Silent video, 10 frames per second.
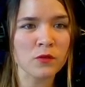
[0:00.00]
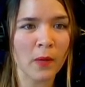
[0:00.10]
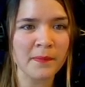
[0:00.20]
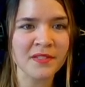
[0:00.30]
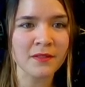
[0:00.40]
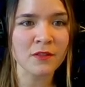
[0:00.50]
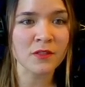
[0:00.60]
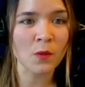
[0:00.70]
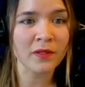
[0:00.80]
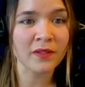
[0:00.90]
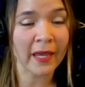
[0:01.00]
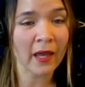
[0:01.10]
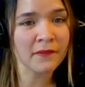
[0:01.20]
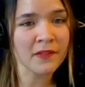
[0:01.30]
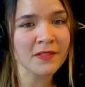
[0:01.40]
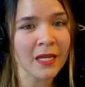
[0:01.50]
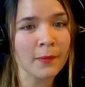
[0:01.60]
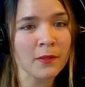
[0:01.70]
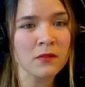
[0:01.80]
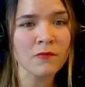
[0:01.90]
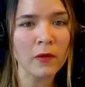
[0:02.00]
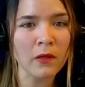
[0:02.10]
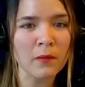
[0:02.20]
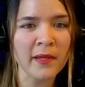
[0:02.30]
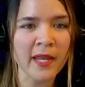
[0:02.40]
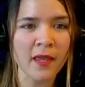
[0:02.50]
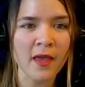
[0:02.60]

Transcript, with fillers: website to see what they have to say about this vulnerability